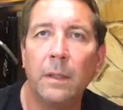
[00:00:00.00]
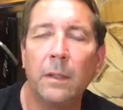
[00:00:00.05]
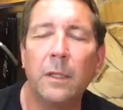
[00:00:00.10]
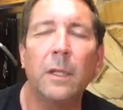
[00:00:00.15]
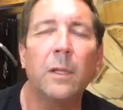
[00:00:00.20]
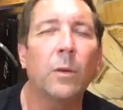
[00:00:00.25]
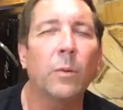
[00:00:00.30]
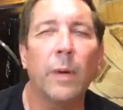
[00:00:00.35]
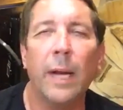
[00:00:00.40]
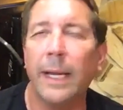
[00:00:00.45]

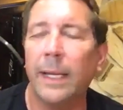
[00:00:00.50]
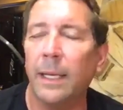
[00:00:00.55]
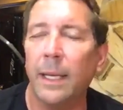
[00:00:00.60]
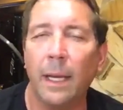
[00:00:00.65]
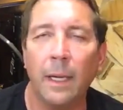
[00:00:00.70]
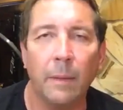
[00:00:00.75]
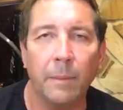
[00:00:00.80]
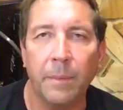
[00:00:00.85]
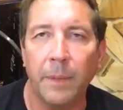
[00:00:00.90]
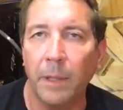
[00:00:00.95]
to the right
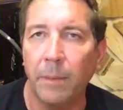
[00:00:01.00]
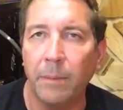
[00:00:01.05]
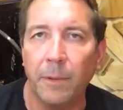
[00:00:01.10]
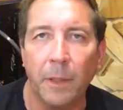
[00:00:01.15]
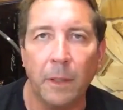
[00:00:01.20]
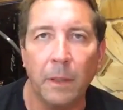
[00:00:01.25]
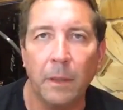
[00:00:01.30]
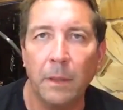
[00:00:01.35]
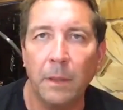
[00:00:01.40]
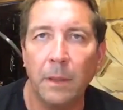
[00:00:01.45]
kind of people,
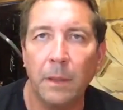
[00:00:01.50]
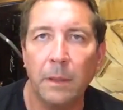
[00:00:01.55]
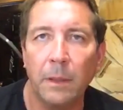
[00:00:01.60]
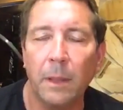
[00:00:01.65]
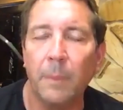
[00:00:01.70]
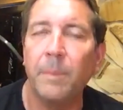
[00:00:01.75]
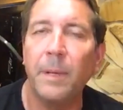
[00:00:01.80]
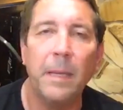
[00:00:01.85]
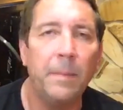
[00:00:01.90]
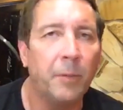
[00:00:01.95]

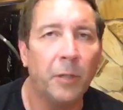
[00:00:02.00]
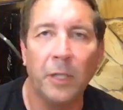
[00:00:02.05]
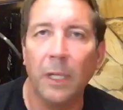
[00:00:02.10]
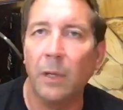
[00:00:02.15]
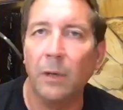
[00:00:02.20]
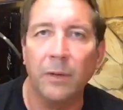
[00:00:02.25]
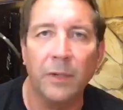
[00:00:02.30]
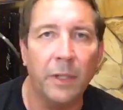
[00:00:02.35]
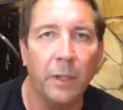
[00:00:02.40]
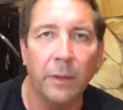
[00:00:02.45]
the people
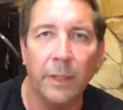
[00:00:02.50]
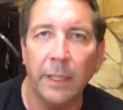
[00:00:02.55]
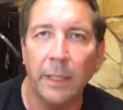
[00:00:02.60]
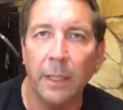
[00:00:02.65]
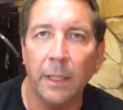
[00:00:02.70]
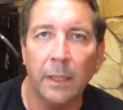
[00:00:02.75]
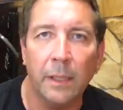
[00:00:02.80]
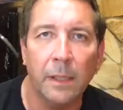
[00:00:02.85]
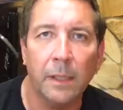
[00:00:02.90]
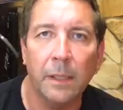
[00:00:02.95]
that are doing
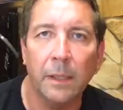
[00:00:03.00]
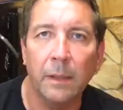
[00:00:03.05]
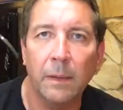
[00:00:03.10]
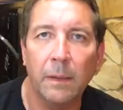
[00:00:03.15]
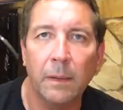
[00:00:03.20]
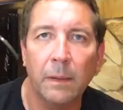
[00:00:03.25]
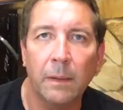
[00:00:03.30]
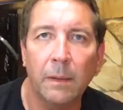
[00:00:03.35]
this.